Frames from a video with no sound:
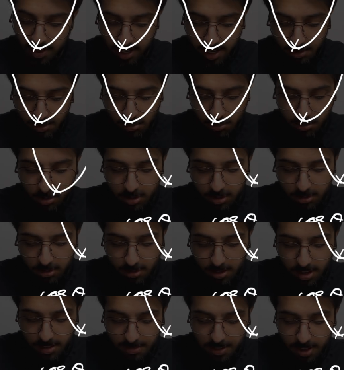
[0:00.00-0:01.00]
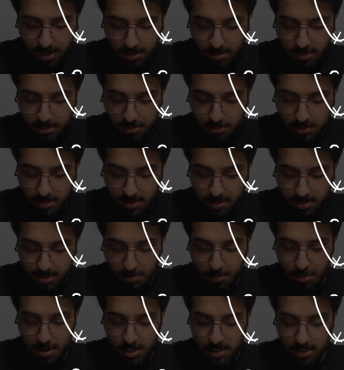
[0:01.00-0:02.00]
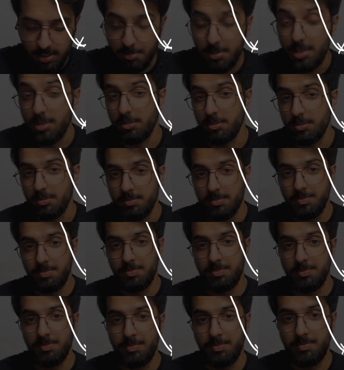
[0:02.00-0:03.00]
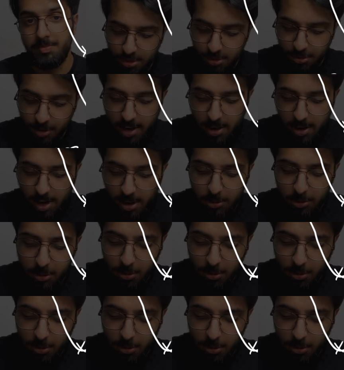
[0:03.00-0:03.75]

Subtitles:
it will return a value somewhere in the middle. So now our